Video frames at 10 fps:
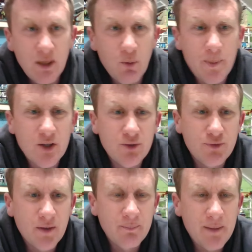good
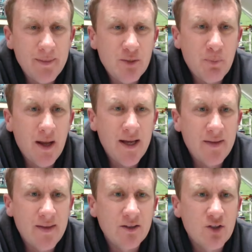fun maybe to play,
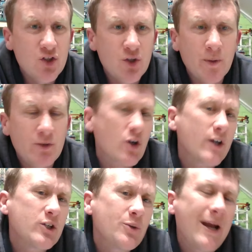and then just try
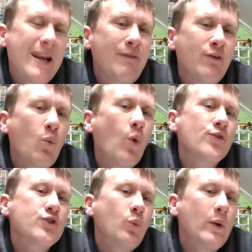and do a level
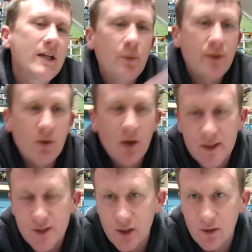once a week with you
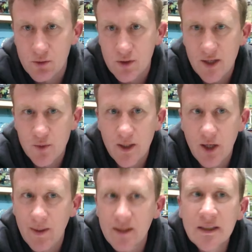guys and girls as we're
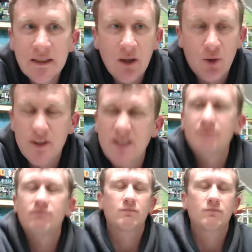going. Obviously,